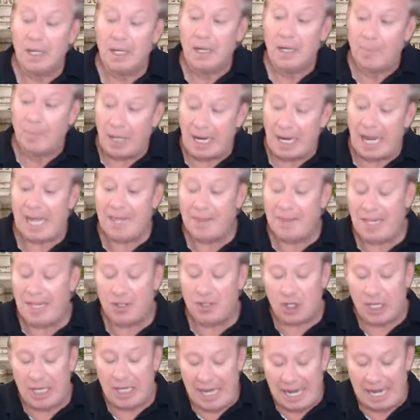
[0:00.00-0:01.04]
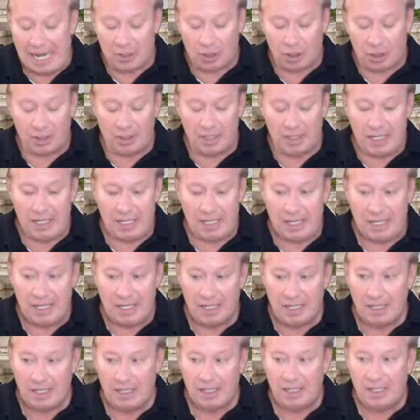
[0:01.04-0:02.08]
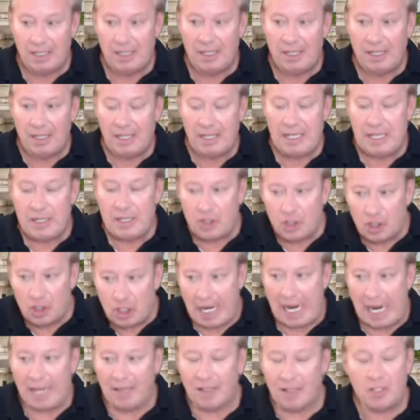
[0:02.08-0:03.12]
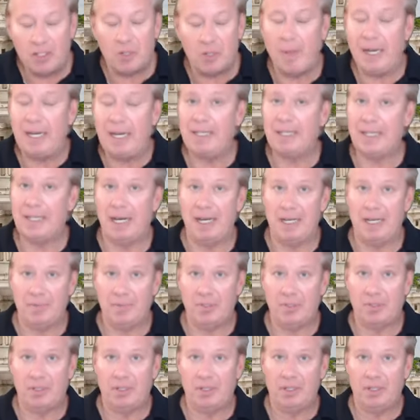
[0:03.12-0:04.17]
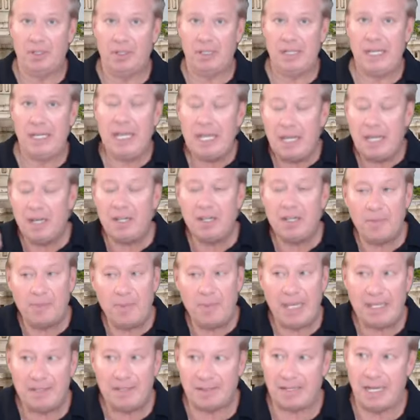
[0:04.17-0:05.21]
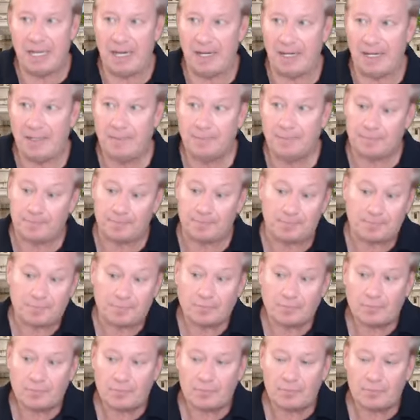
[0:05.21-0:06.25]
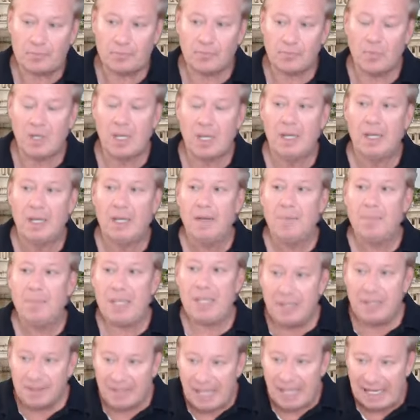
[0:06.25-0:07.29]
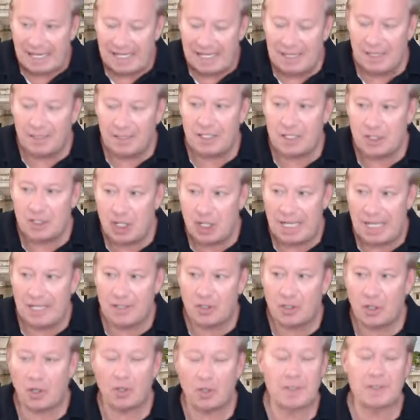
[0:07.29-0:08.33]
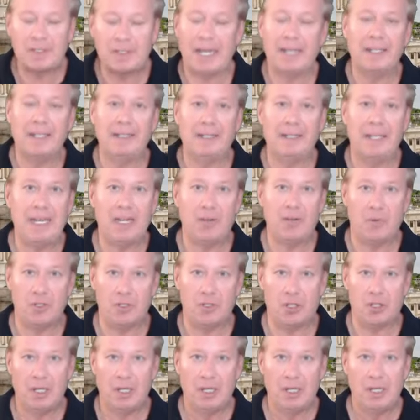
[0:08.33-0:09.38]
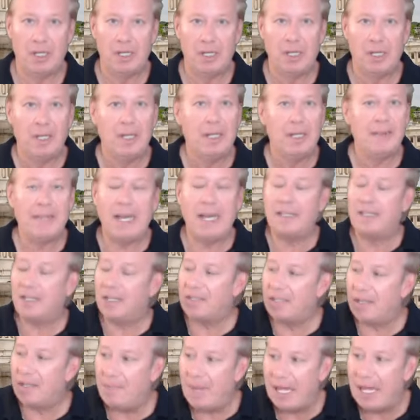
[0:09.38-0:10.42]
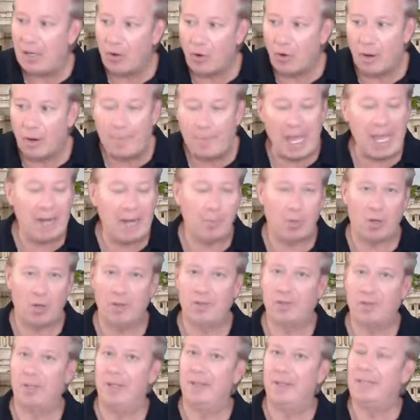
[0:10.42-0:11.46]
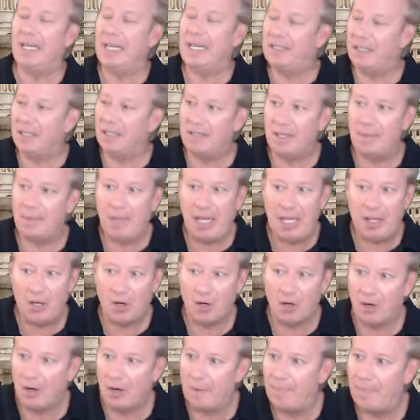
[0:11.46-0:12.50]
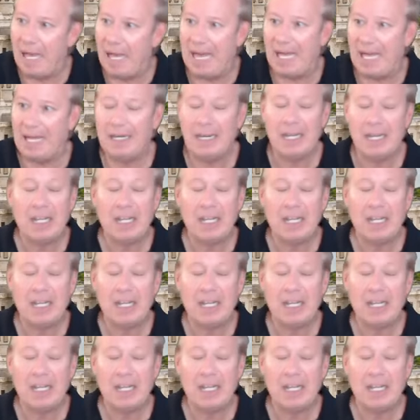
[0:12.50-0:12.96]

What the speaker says: but I think she actually is challenged many times in a debate setting because English is her second language. That doesn't make her a bad person. That doesn't make her a bad...